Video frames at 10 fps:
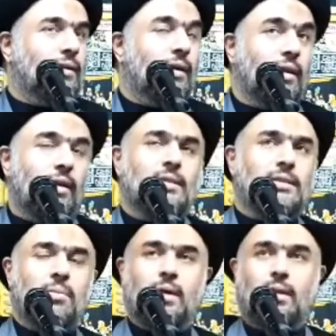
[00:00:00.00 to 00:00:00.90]
in
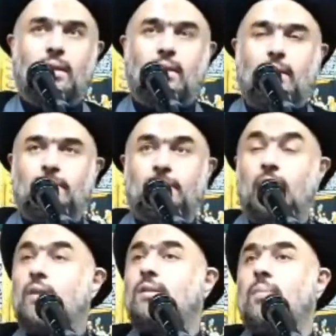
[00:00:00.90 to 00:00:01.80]
this month.
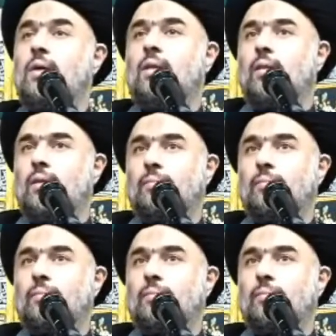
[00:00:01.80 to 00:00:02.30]
In this month,